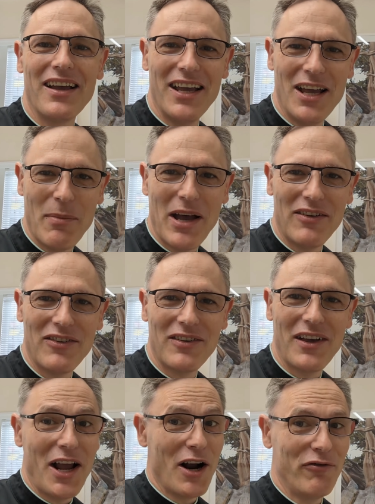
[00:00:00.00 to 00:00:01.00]

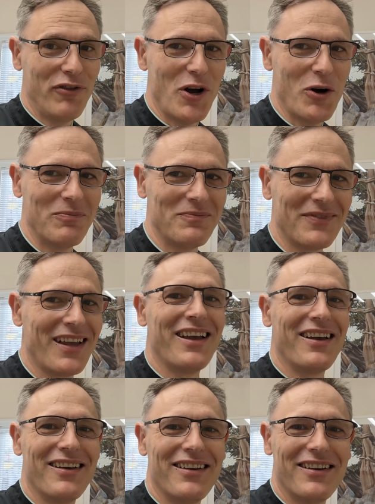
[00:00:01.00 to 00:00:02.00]
EMS airflow.
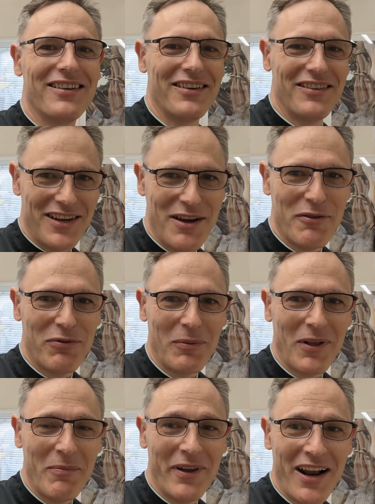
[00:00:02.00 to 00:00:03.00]
Stephen from
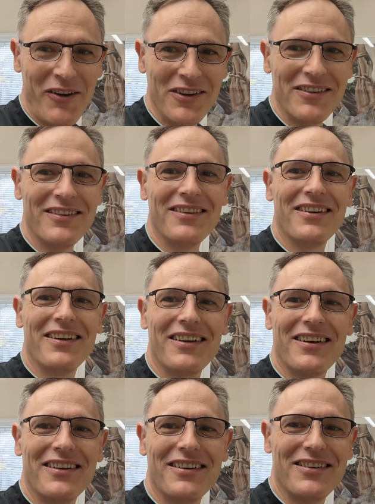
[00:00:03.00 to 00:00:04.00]
Clubb Dental.
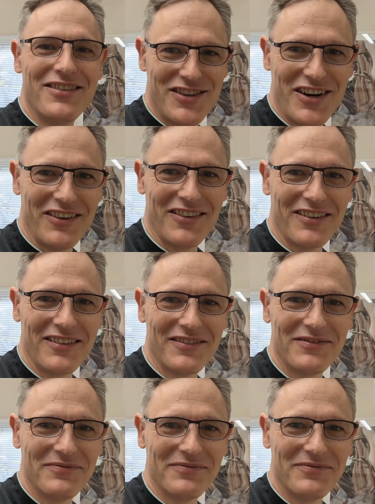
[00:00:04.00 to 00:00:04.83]
Cheers.